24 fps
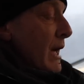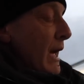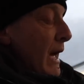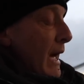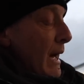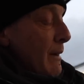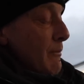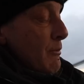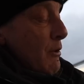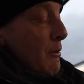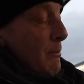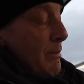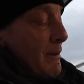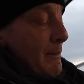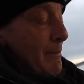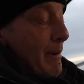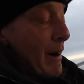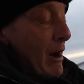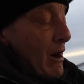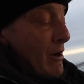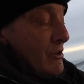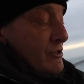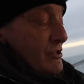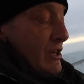and we'll be
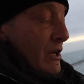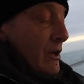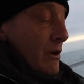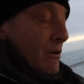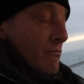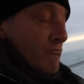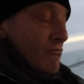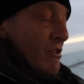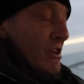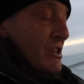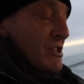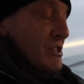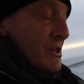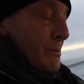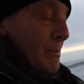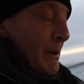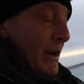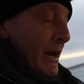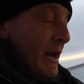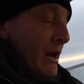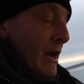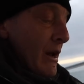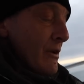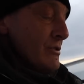passing
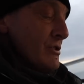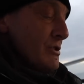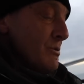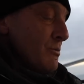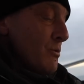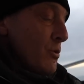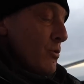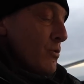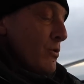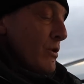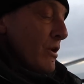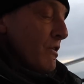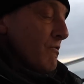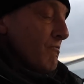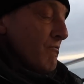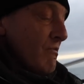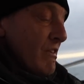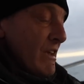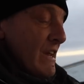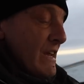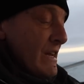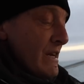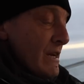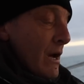reasonably close to all the
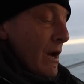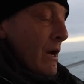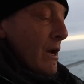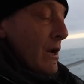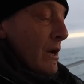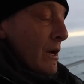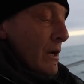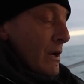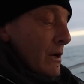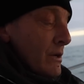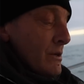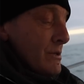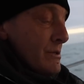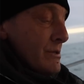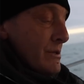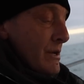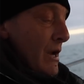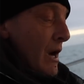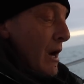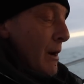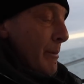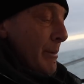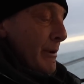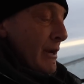green
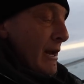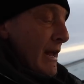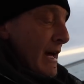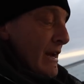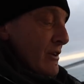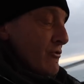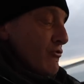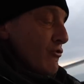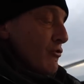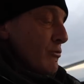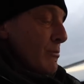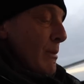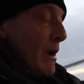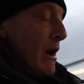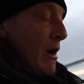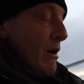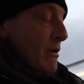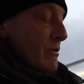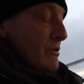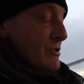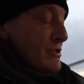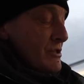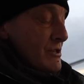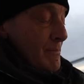starboard lateral
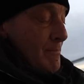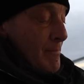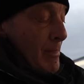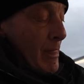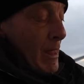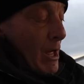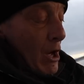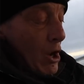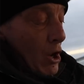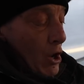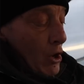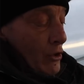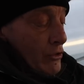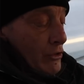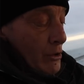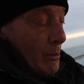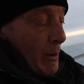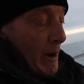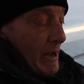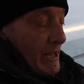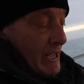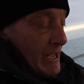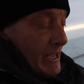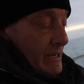marks. On the
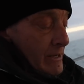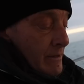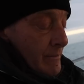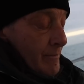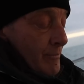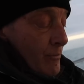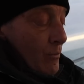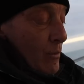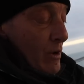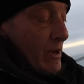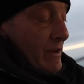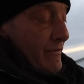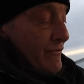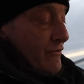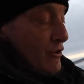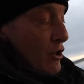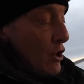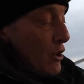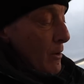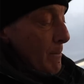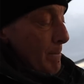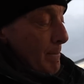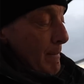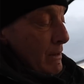way in, we've
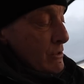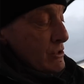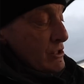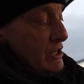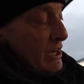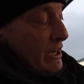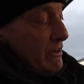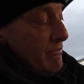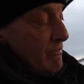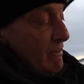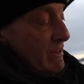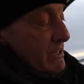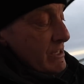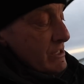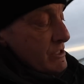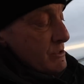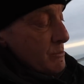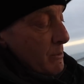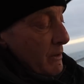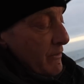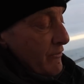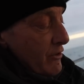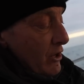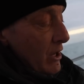got mostly greens.
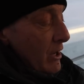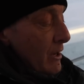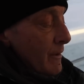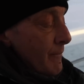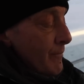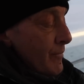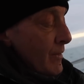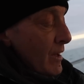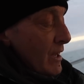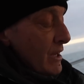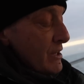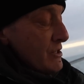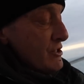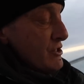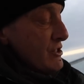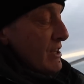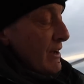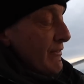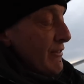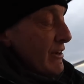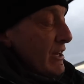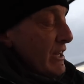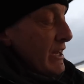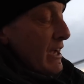We've got a
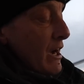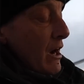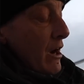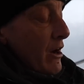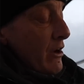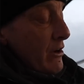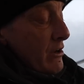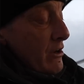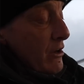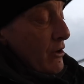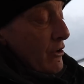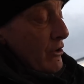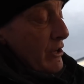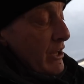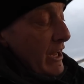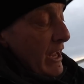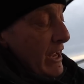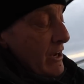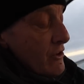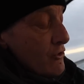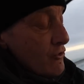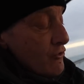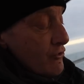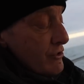southerly cardinal on the
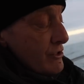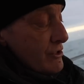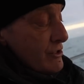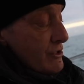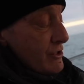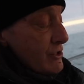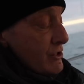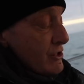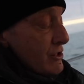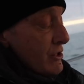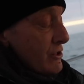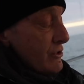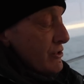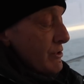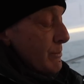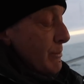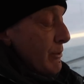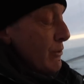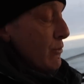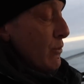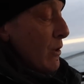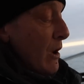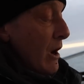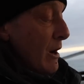entrance to
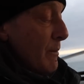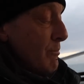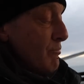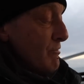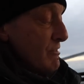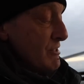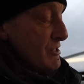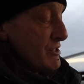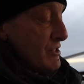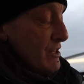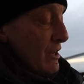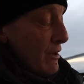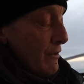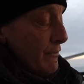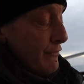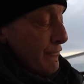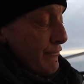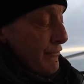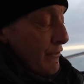Poole Harbour itself.